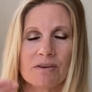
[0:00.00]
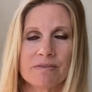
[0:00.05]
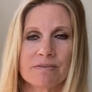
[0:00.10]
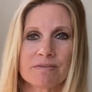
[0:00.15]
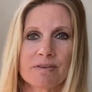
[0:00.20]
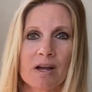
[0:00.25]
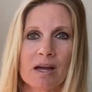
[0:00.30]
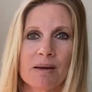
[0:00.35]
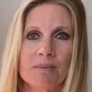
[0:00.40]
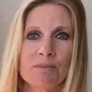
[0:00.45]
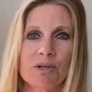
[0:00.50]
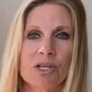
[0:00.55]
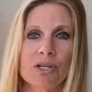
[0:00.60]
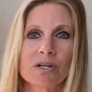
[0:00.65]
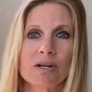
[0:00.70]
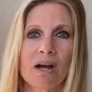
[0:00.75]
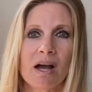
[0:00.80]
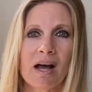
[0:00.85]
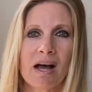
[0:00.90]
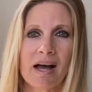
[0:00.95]
from
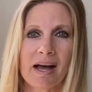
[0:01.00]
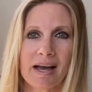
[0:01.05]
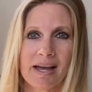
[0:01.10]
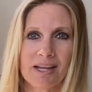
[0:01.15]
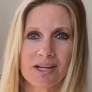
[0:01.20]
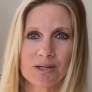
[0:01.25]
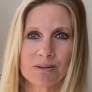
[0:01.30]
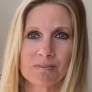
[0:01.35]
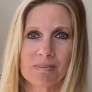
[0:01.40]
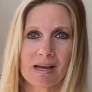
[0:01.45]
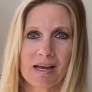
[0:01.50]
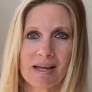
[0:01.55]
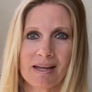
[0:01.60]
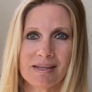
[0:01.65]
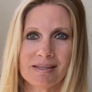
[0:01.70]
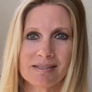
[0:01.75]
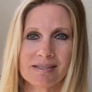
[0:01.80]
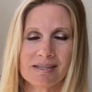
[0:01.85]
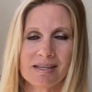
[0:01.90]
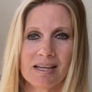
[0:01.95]
your higher
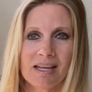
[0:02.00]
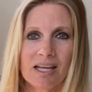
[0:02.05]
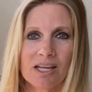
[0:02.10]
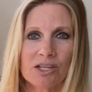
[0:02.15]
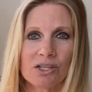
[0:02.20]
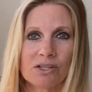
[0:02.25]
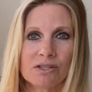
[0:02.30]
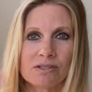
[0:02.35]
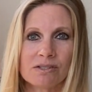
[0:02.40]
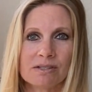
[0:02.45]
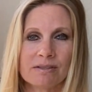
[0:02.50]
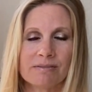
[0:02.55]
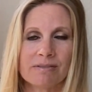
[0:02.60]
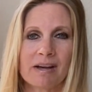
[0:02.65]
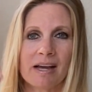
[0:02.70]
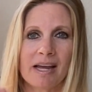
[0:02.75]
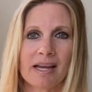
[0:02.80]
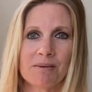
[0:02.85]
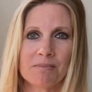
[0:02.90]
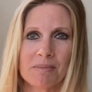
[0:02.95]
mind, your
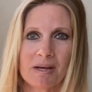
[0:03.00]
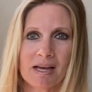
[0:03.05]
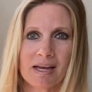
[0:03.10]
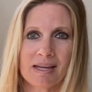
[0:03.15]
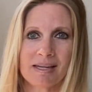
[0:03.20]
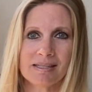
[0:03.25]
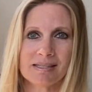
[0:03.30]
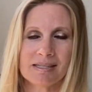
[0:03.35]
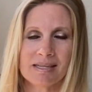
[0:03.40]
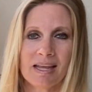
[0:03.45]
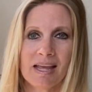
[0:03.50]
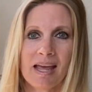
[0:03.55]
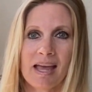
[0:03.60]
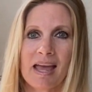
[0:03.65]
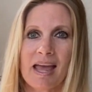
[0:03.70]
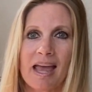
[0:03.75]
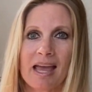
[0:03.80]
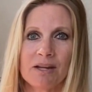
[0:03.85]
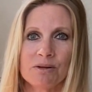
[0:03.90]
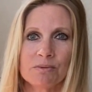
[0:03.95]
divine mind.
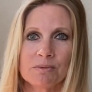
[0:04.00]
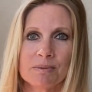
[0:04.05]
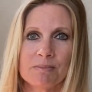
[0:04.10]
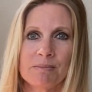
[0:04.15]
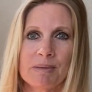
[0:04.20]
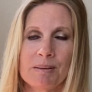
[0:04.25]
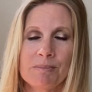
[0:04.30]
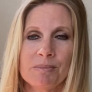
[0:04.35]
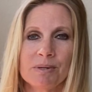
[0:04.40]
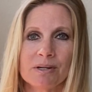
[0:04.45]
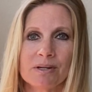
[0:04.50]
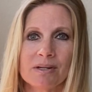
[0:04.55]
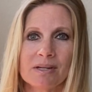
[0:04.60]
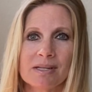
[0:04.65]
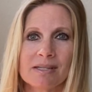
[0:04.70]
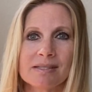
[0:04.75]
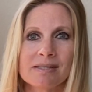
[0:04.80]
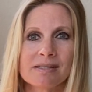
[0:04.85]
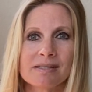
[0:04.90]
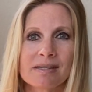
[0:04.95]
And remember,
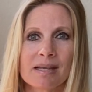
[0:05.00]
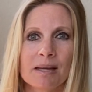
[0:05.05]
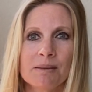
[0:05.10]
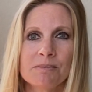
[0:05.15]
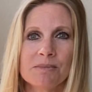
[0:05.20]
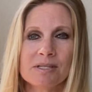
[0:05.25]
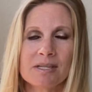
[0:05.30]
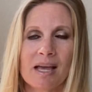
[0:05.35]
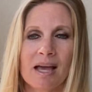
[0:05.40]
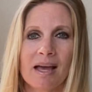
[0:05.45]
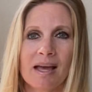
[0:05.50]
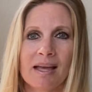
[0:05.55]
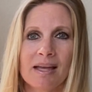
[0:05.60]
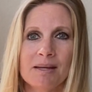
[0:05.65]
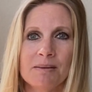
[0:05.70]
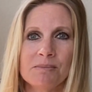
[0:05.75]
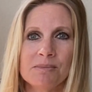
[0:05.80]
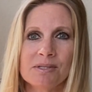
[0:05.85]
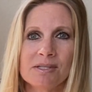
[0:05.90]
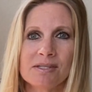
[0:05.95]

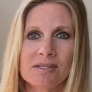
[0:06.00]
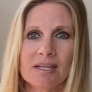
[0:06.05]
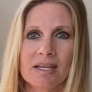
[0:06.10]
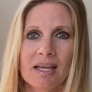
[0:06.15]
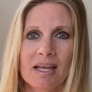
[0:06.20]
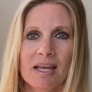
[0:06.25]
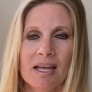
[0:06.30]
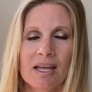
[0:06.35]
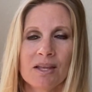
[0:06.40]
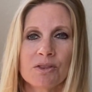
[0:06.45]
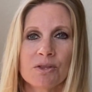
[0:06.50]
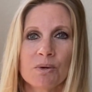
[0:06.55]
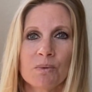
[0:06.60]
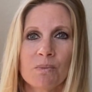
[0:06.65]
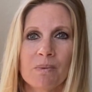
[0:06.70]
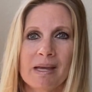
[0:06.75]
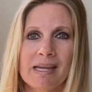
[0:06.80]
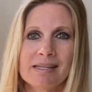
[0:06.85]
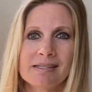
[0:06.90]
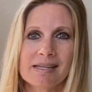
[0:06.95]
sometimes the
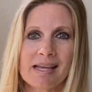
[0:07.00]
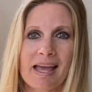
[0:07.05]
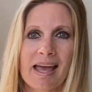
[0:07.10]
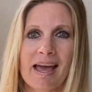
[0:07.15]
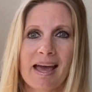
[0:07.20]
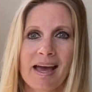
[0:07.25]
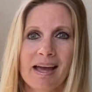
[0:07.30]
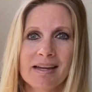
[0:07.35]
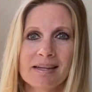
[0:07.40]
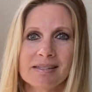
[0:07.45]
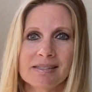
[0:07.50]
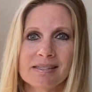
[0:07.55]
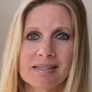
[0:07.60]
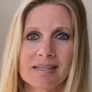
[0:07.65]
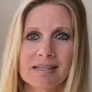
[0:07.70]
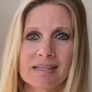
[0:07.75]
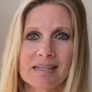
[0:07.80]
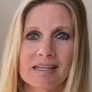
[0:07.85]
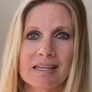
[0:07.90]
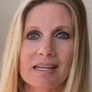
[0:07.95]
way to act
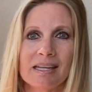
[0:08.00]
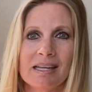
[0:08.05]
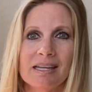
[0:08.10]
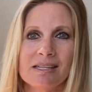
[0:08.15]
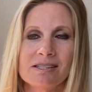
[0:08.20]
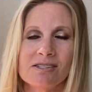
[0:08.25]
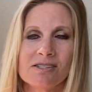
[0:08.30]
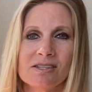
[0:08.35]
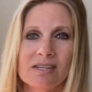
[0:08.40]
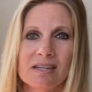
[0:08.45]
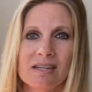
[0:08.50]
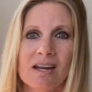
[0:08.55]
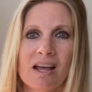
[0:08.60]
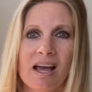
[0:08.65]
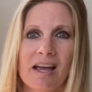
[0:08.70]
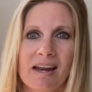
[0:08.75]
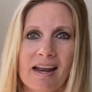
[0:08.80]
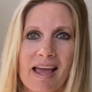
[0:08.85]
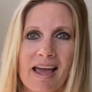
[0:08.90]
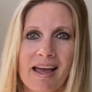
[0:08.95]
is to
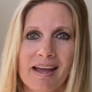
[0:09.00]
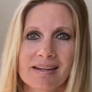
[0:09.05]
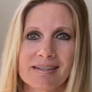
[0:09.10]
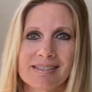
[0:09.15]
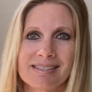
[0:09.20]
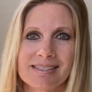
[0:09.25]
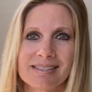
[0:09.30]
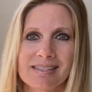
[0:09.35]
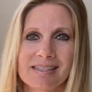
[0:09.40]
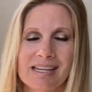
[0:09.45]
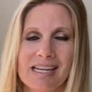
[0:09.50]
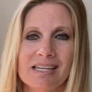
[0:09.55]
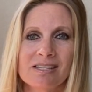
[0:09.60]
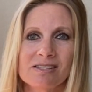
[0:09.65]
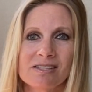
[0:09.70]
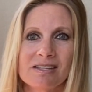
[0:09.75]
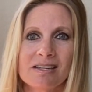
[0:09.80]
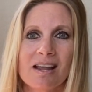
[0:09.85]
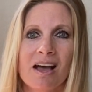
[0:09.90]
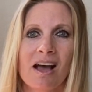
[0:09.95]
not act.
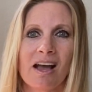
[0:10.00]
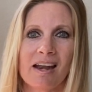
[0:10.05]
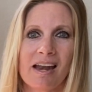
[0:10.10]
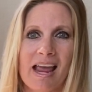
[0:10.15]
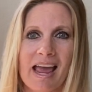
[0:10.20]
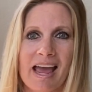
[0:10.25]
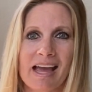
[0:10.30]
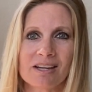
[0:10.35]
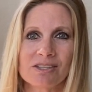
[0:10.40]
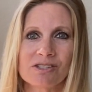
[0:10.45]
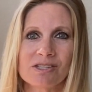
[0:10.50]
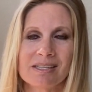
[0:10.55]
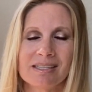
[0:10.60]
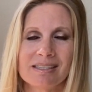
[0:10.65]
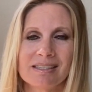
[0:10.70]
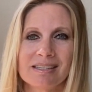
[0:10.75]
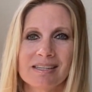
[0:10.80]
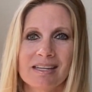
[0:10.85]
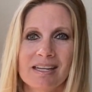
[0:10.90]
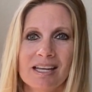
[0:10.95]
It's
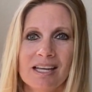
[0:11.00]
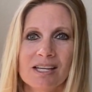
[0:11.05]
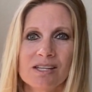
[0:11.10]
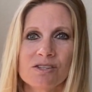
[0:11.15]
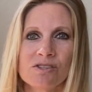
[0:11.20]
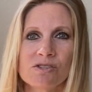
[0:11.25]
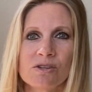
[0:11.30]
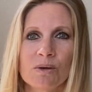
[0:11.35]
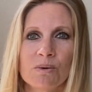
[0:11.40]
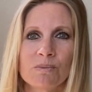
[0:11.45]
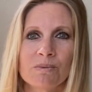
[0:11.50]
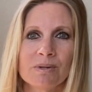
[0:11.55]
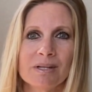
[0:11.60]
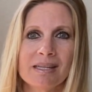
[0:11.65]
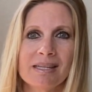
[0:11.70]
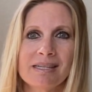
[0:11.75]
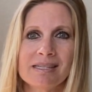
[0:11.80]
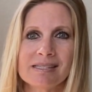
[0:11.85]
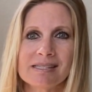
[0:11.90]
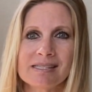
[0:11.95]
non-action. So
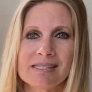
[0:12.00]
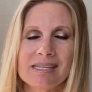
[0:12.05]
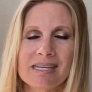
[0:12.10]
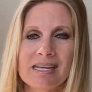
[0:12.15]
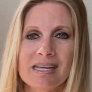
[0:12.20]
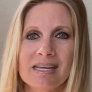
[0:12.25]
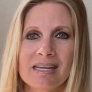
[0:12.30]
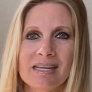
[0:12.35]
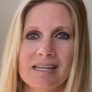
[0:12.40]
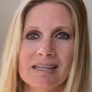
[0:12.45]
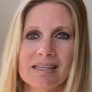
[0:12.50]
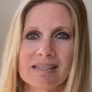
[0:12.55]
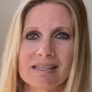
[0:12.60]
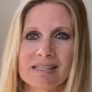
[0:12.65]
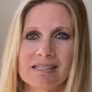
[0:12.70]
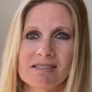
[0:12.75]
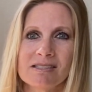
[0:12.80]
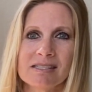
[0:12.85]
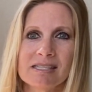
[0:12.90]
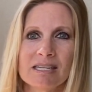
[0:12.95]
really see,
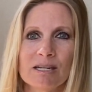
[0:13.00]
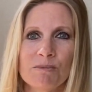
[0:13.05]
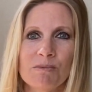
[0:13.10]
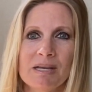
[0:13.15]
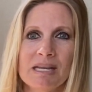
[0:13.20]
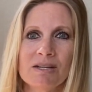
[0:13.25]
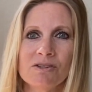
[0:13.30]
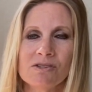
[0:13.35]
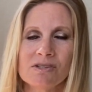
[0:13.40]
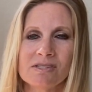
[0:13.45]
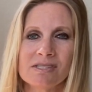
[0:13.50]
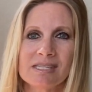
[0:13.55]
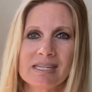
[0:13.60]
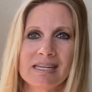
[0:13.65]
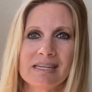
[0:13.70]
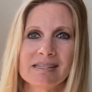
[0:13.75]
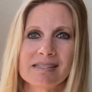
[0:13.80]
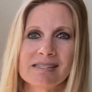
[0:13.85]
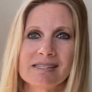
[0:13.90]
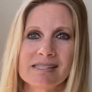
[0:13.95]
this is going to be
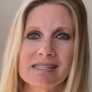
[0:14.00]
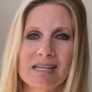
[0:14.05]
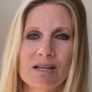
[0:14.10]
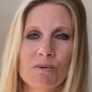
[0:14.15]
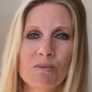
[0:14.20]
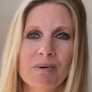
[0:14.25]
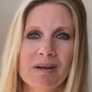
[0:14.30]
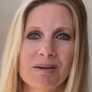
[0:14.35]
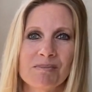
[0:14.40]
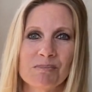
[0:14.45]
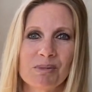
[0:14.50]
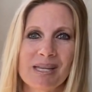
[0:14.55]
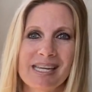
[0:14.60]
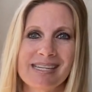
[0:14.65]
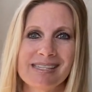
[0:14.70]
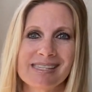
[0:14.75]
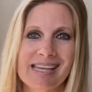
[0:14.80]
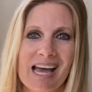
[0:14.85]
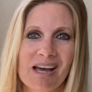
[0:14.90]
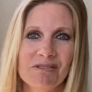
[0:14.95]
interesting. See what
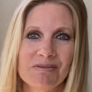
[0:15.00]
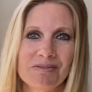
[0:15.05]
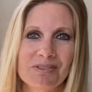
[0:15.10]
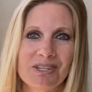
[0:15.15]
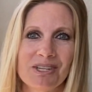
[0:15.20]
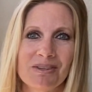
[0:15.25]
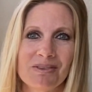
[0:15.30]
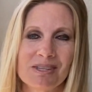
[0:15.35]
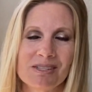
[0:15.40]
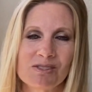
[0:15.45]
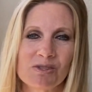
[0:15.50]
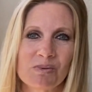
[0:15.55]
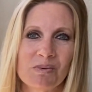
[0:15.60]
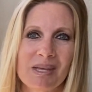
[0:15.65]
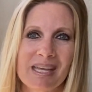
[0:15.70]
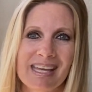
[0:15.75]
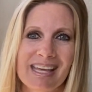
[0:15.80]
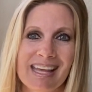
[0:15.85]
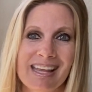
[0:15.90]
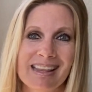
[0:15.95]
plays out for you this
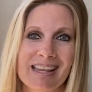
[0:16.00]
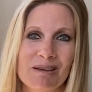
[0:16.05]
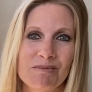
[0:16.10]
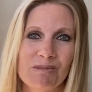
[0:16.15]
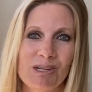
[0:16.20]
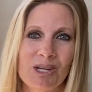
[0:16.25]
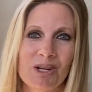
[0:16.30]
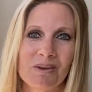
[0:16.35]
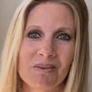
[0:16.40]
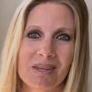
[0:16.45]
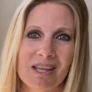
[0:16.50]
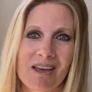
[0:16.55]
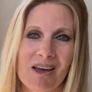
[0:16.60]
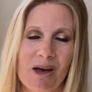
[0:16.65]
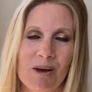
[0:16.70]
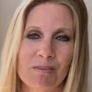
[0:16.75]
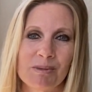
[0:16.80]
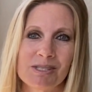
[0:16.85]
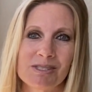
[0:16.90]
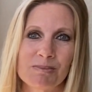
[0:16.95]
week, and let me know in the
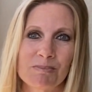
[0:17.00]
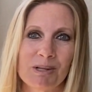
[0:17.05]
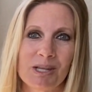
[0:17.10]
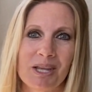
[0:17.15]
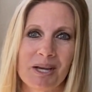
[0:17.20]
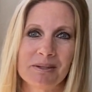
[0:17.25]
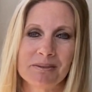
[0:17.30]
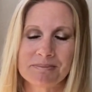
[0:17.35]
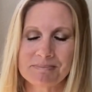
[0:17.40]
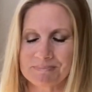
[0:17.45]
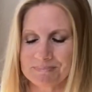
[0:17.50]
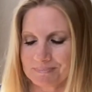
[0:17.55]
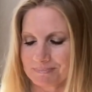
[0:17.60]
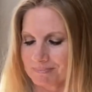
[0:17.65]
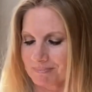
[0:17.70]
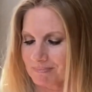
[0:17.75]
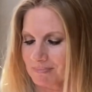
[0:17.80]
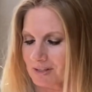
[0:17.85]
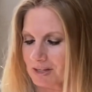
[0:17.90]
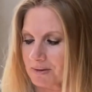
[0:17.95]
comments below.
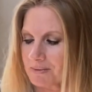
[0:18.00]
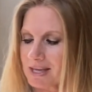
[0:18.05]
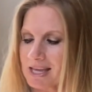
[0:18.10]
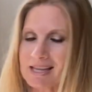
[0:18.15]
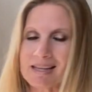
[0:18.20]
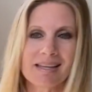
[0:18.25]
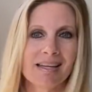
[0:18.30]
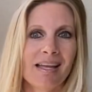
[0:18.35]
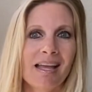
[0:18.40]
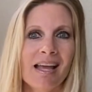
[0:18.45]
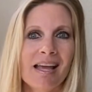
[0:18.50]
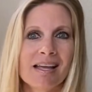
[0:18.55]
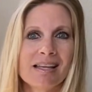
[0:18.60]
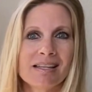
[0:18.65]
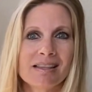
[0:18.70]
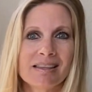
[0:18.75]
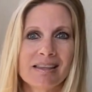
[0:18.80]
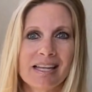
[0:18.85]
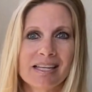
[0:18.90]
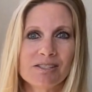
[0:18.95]
Okay,
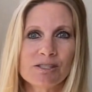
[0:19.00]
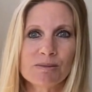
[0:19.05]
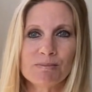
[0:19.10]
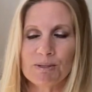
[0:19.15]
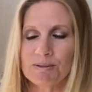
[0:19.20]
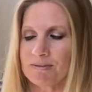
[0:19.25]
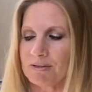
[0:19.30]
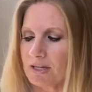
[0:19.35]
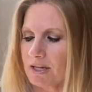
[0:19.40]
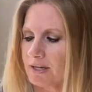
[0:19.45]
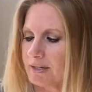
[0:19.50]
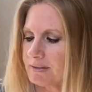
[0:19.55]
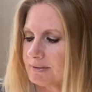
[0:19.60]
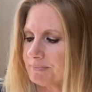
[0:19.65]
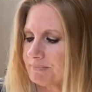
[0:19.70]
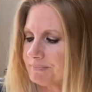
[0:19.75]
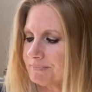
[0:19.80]
let's move along.